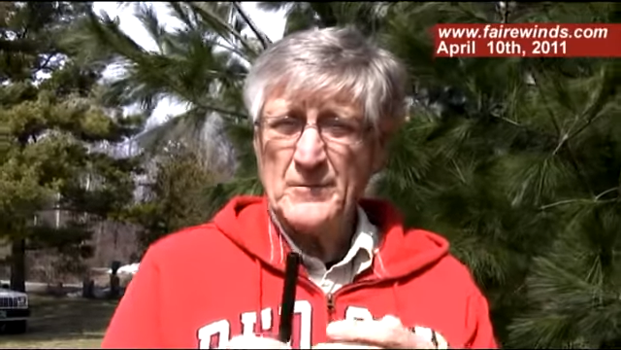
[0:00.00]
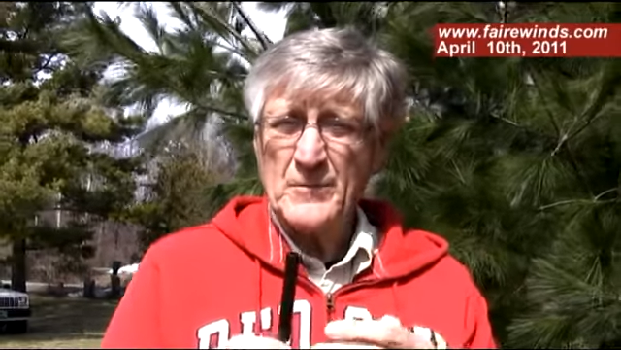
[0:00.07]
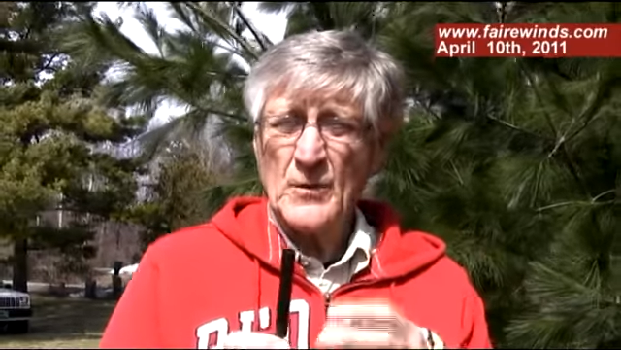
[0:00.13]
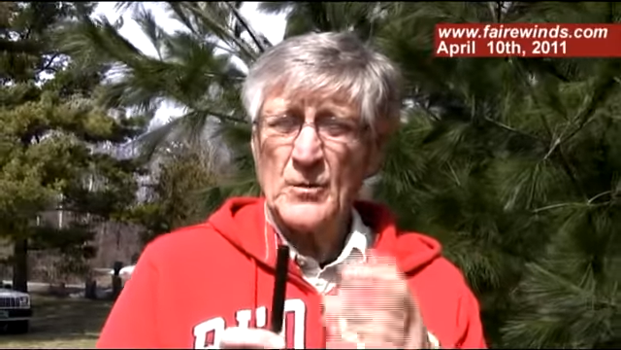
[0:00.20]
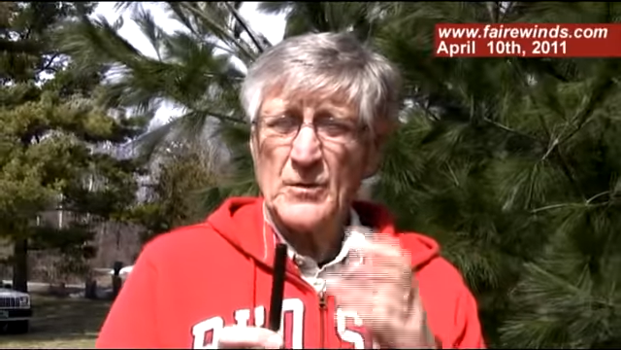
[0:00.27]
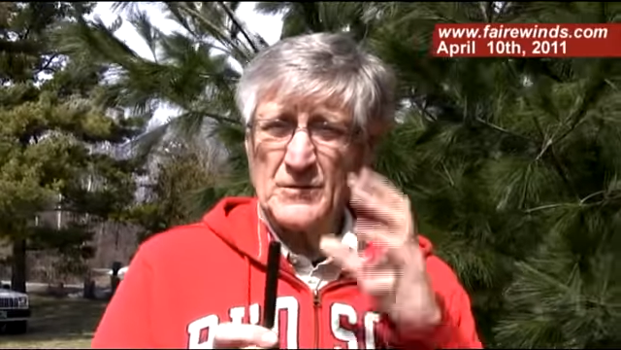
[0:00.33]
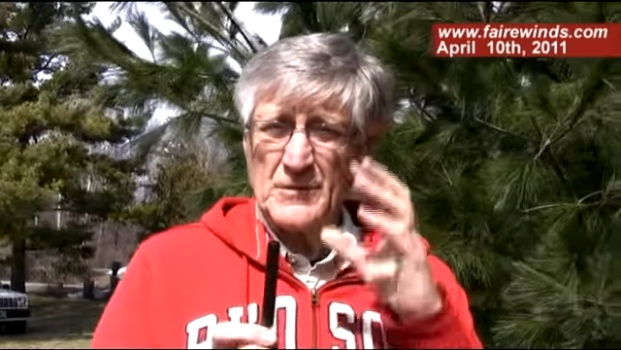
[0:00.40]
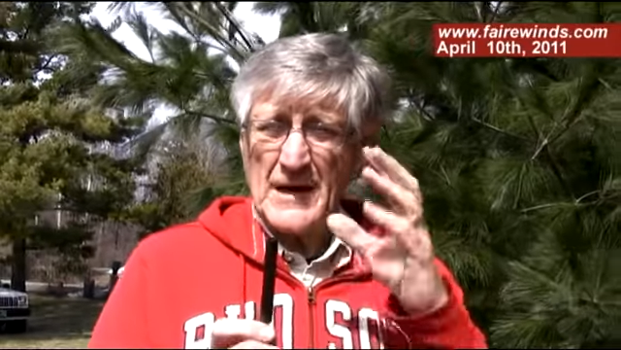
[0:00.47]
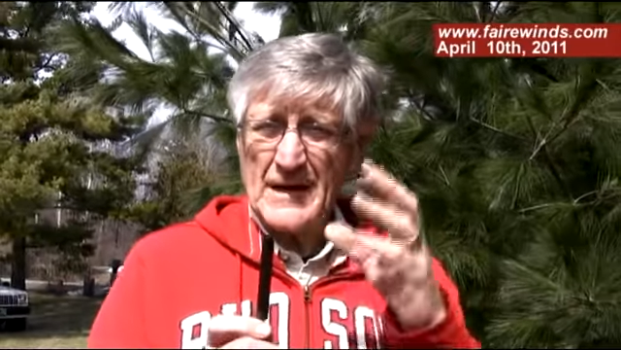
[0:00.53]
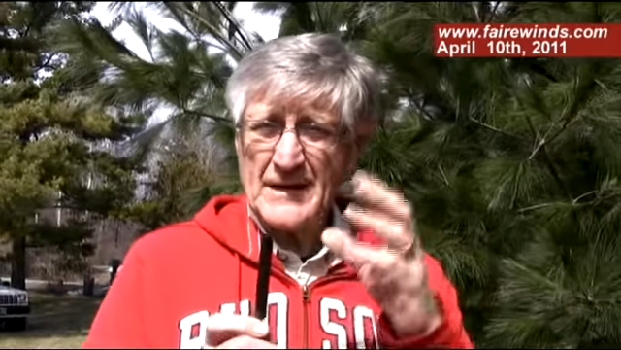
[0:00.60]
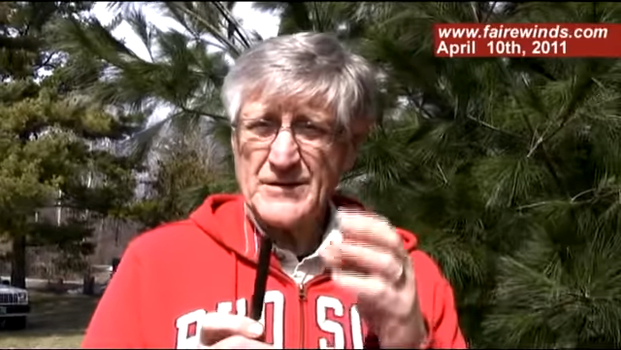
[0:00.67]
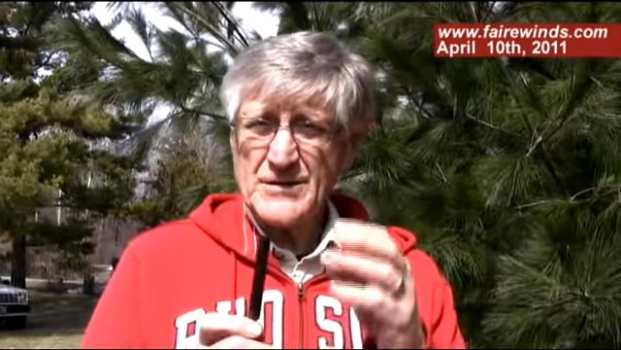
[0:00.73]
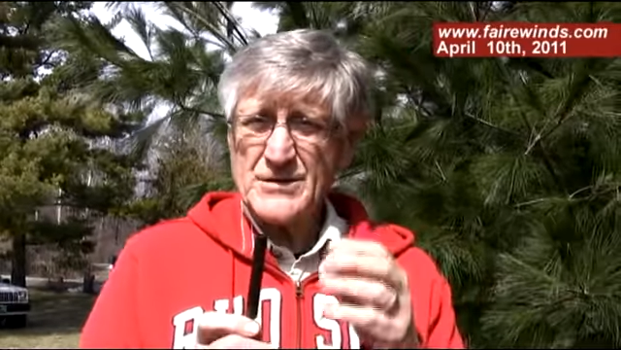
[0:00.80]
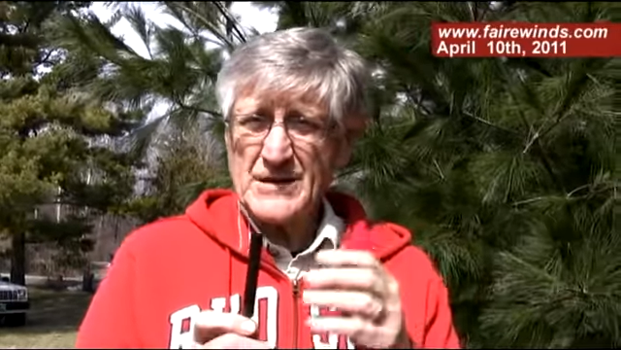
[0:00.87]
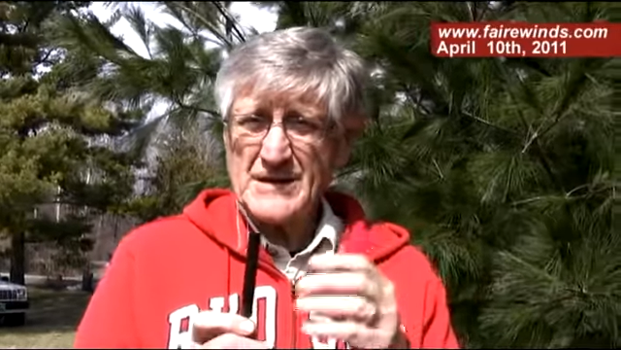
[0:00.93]
When the reactor
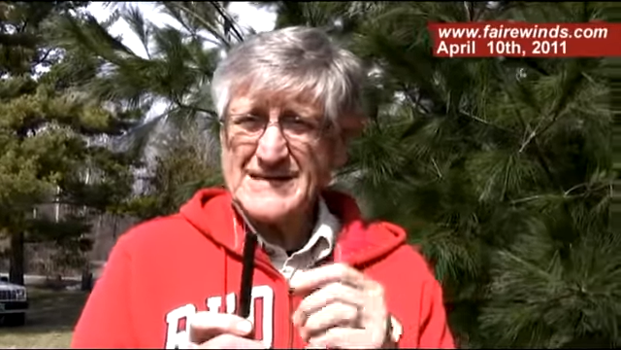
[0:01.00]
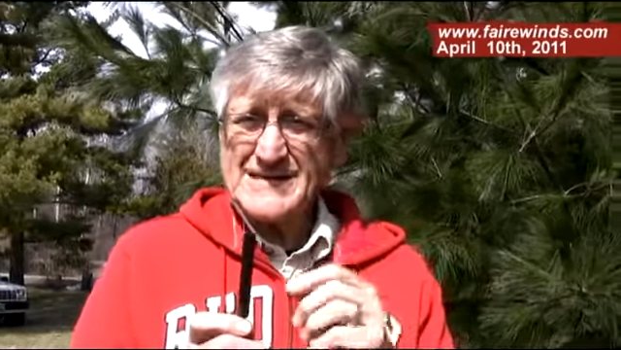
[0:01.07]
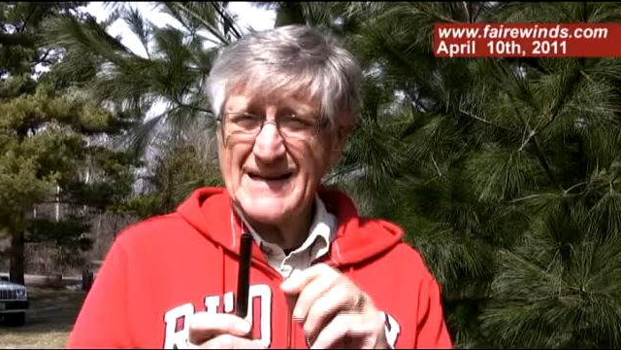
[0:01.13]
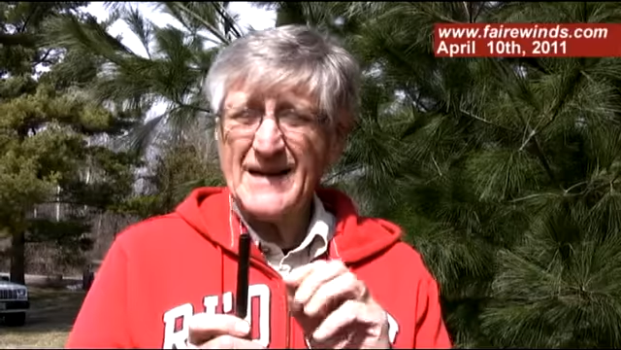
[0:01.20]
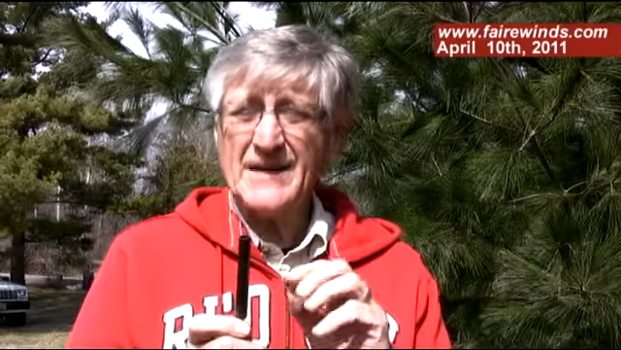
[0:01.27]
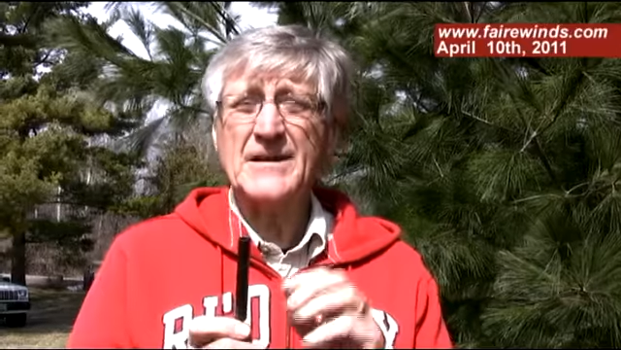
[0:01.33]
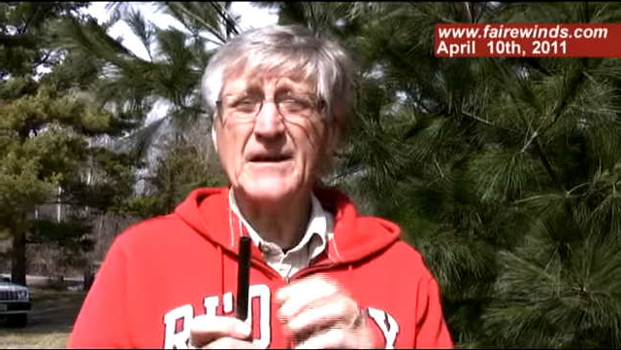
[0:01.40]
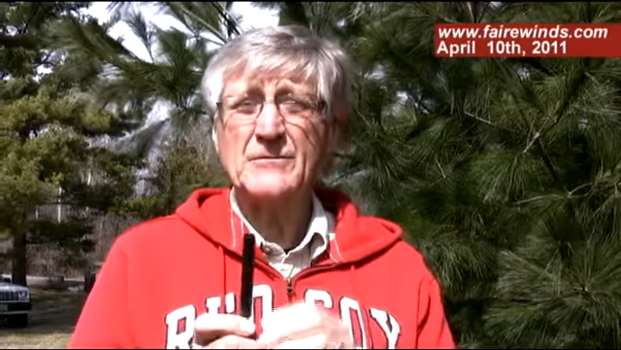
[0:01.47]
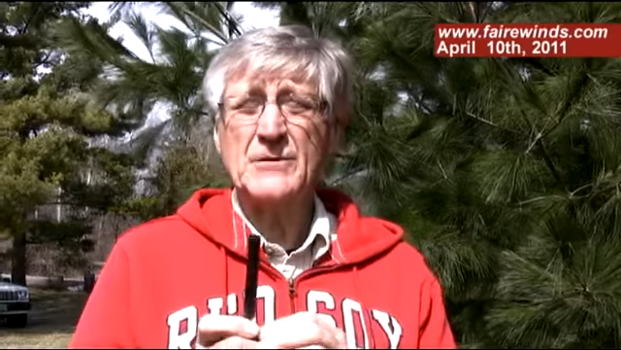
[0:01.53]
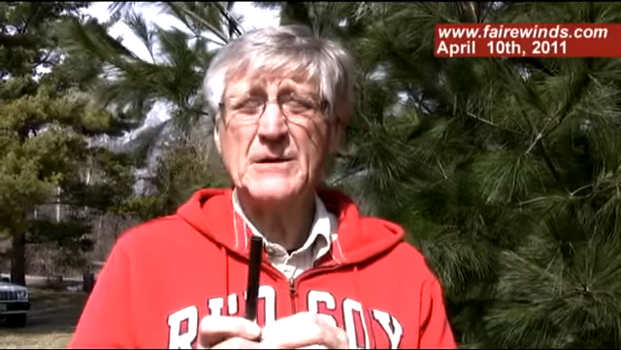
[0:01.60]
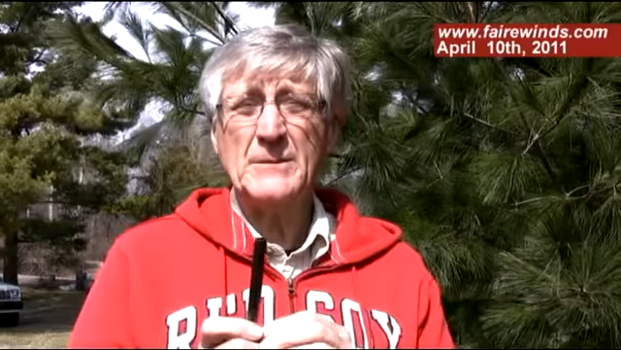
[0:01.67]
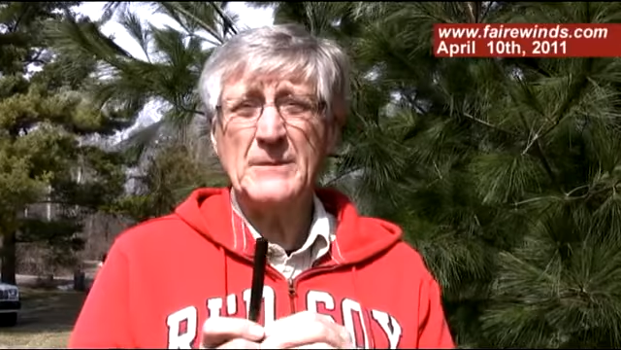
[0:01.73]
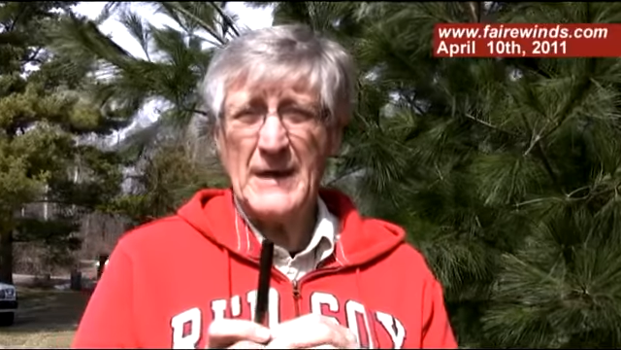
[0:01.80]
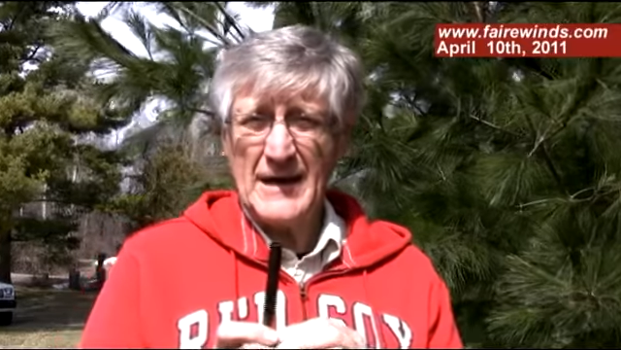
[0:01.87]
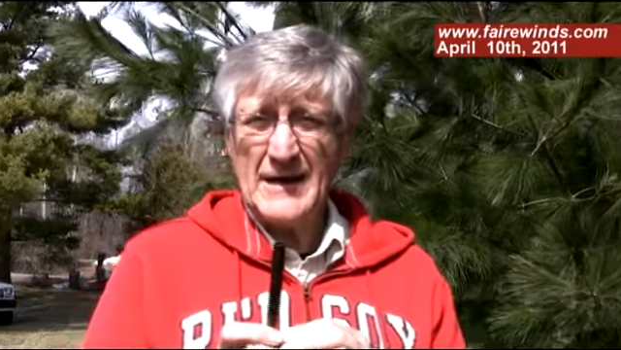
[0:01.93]
shuts down, they
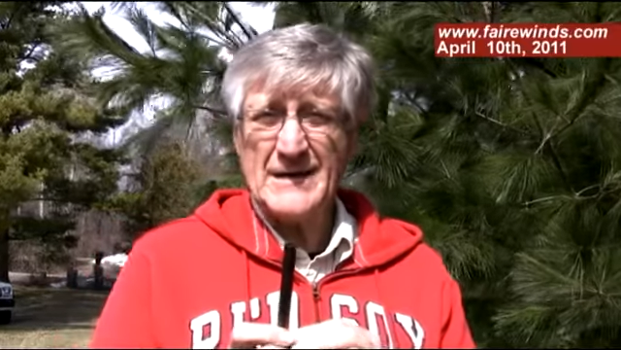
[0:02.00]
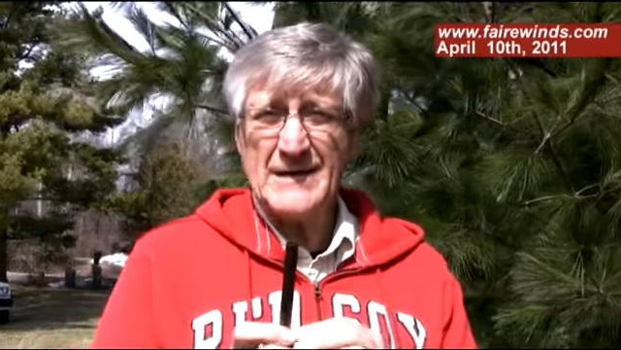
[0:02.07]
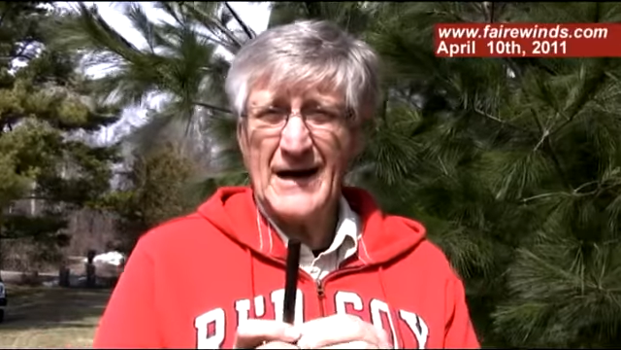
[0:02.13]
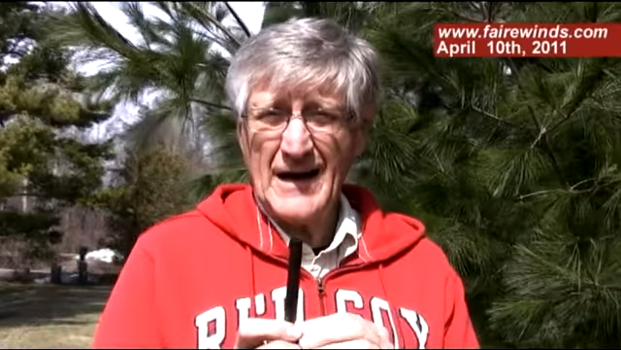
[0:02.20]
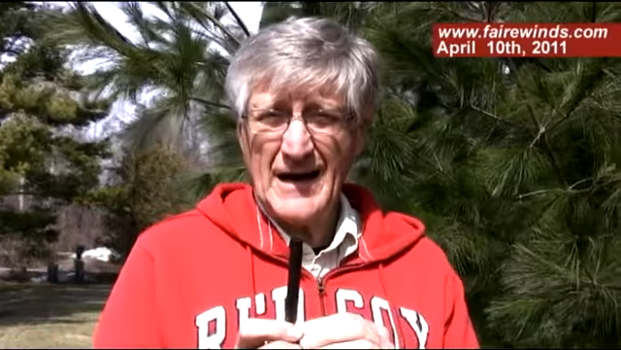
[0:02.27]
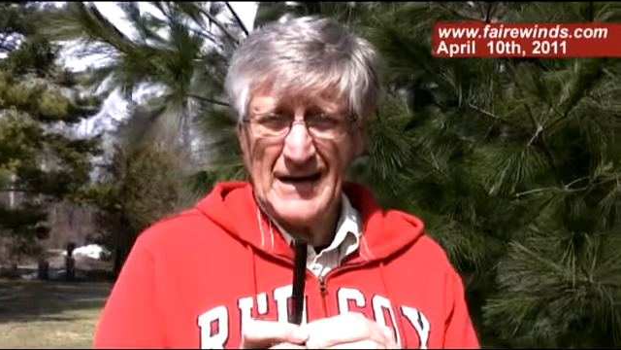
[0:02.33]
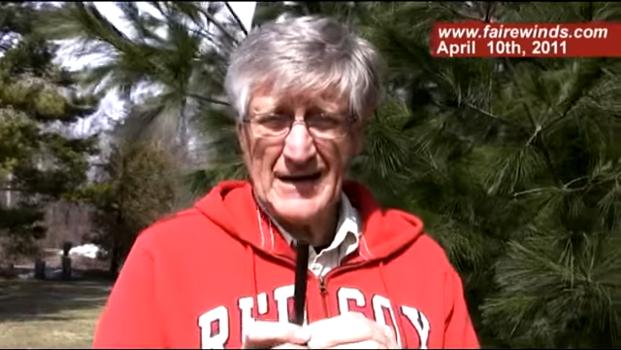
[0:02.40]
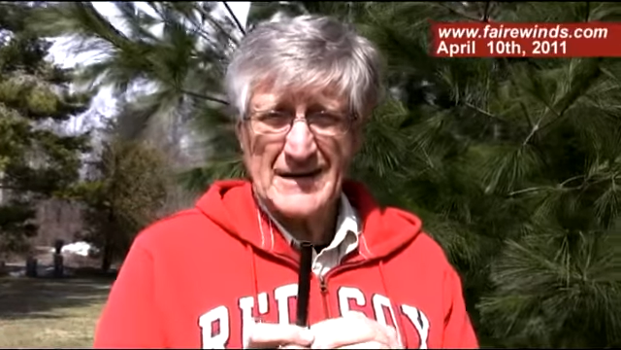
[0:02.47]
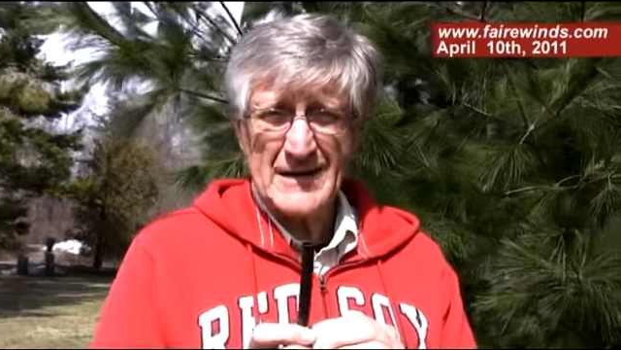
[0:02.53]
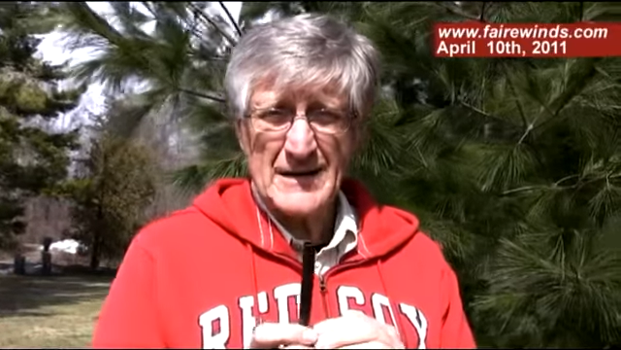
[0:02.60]
remain hot.